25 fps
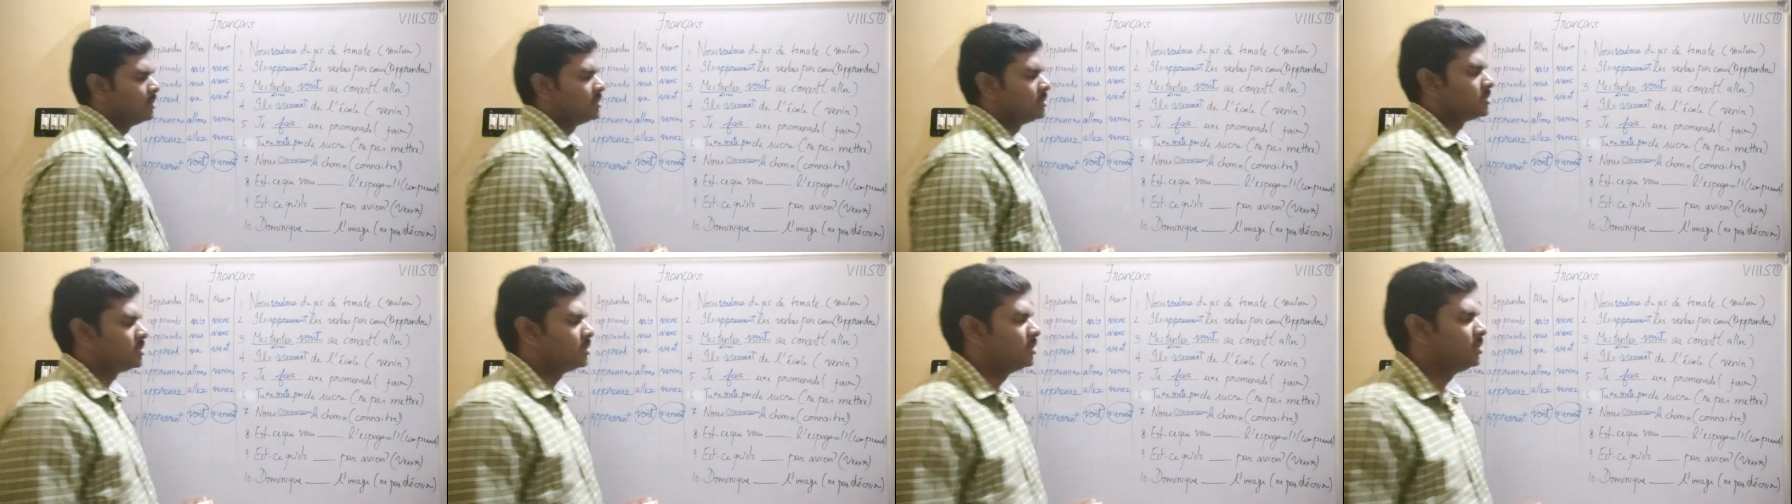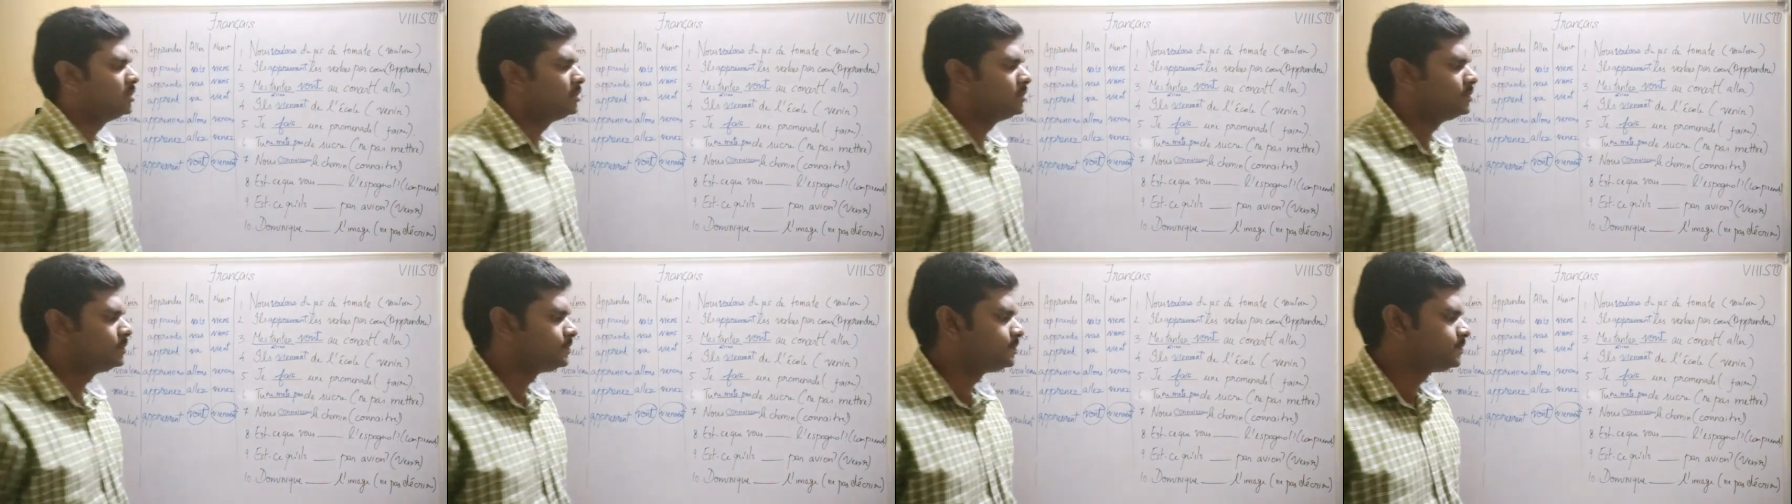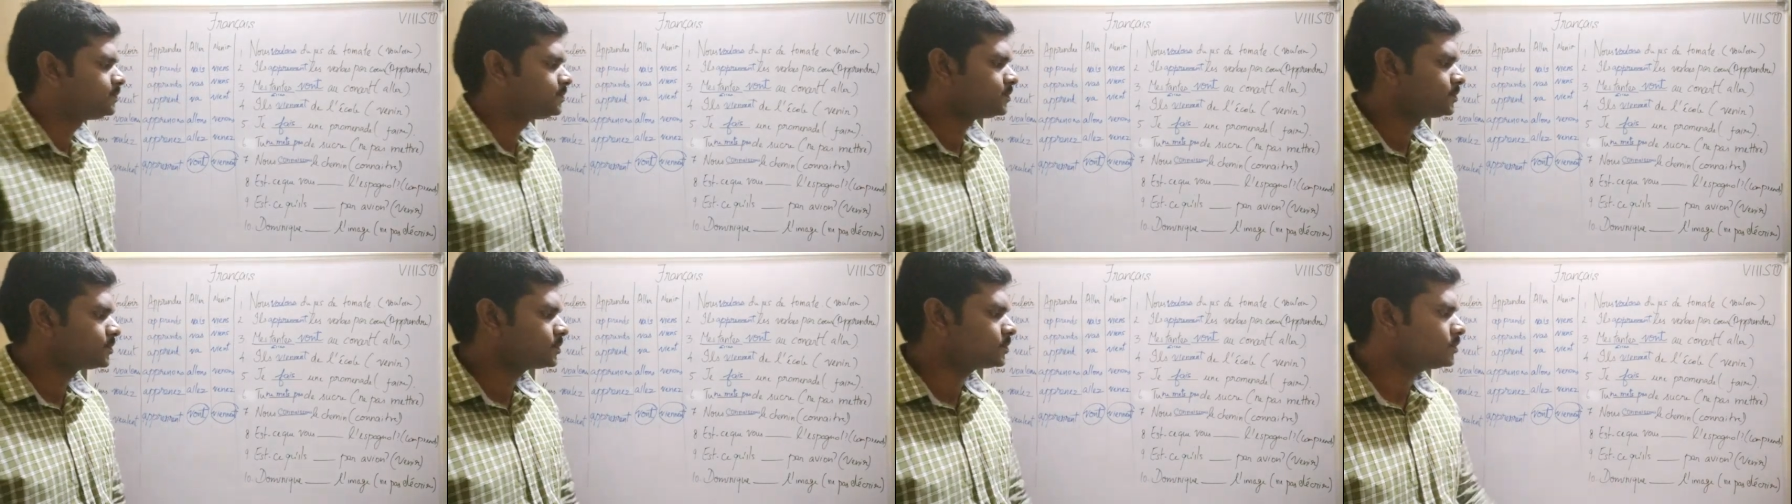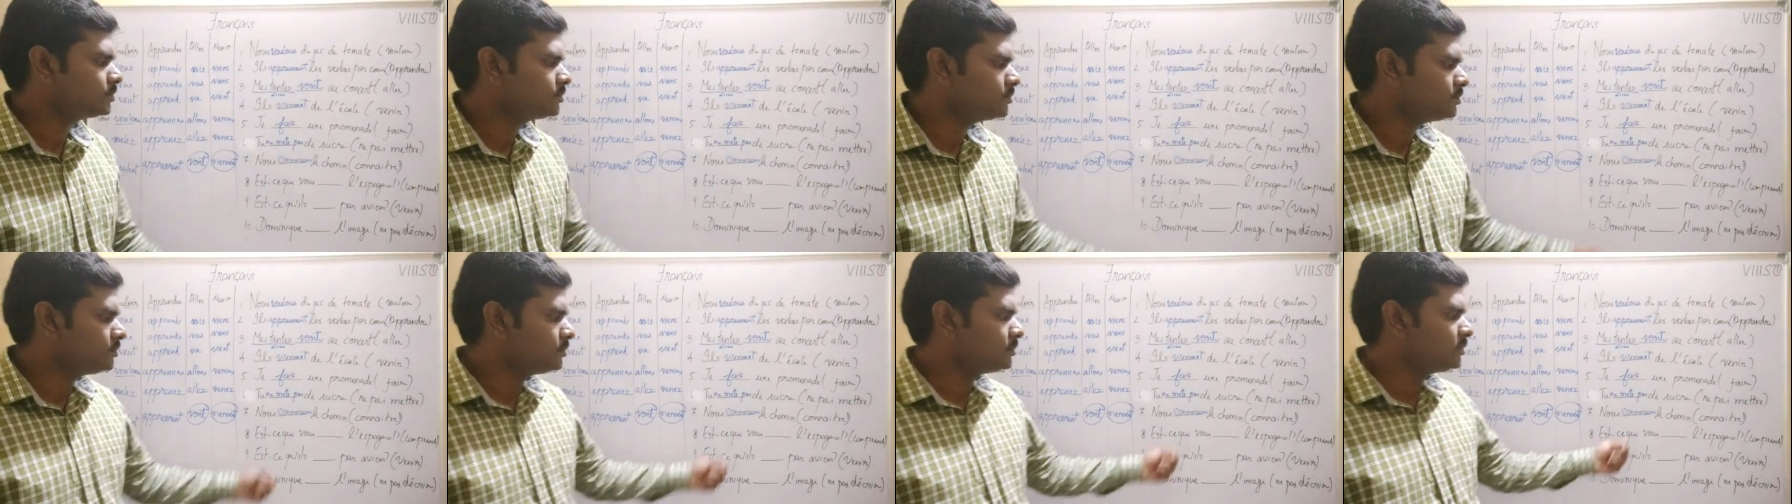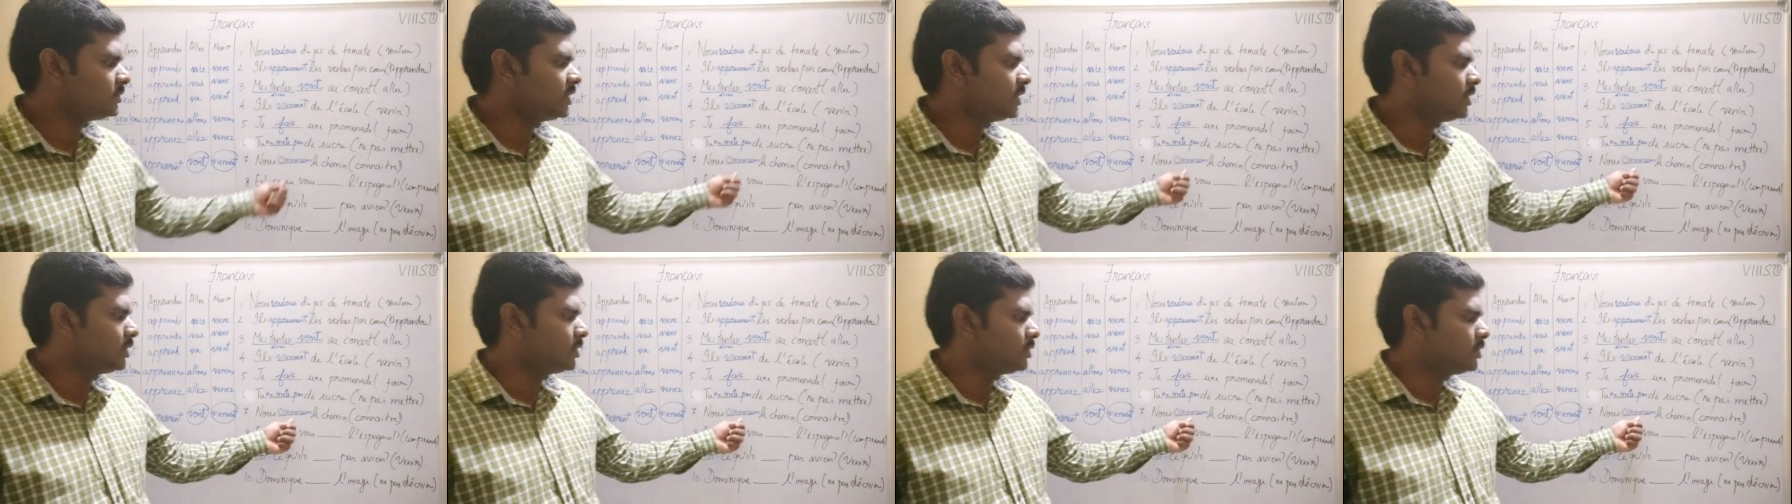So
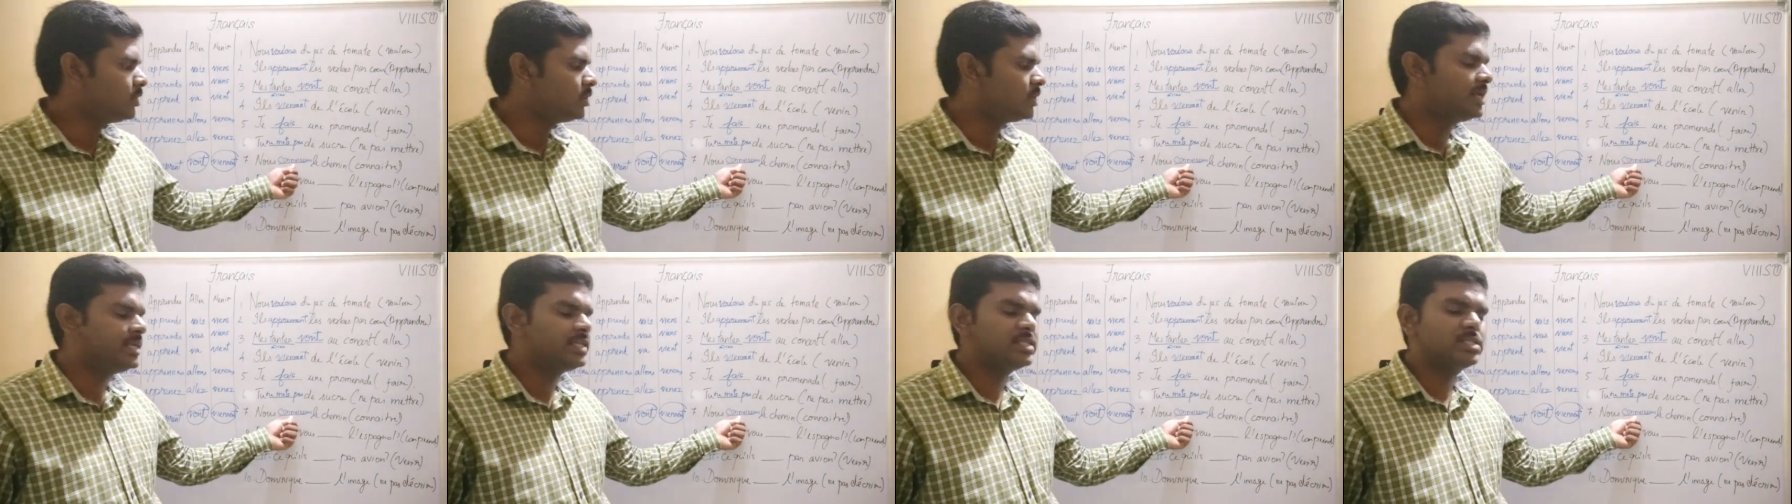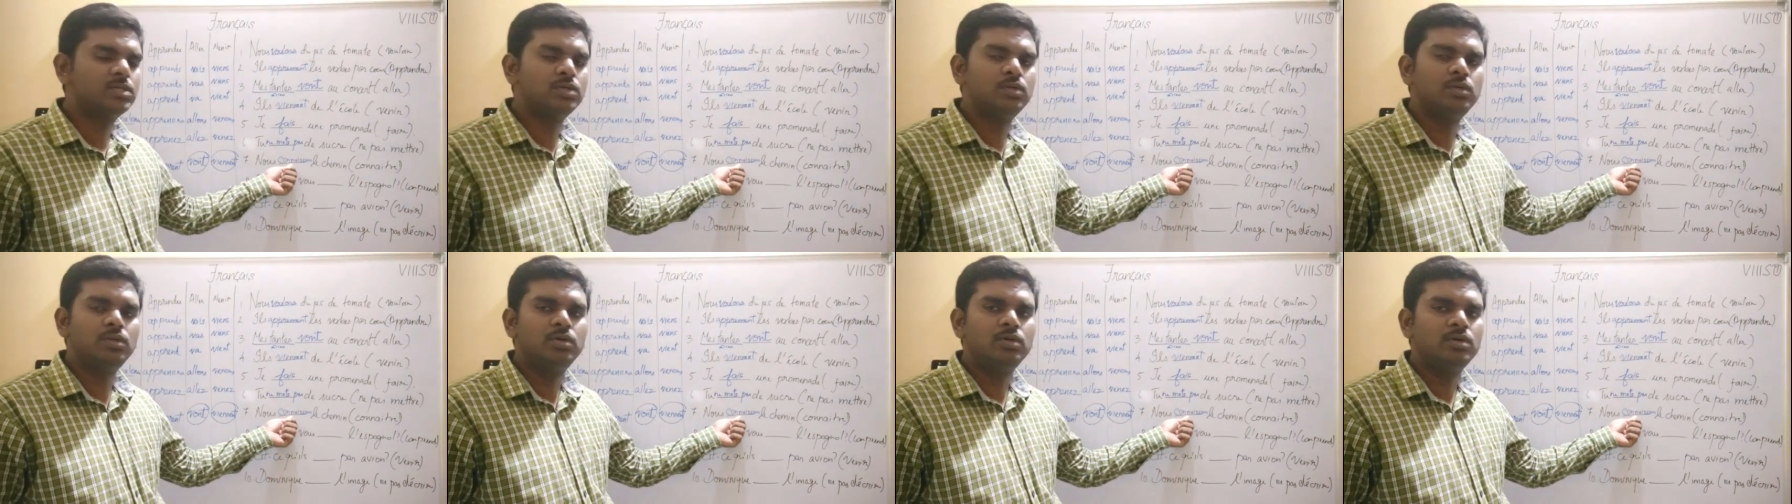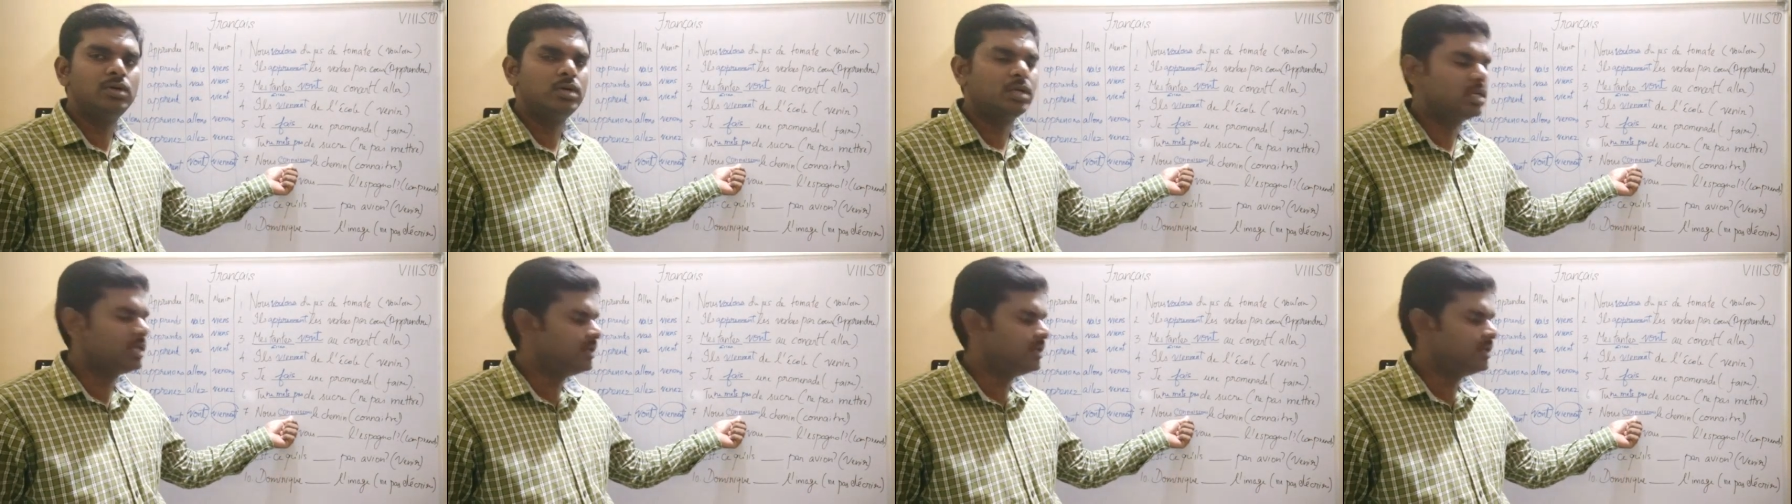connaissons,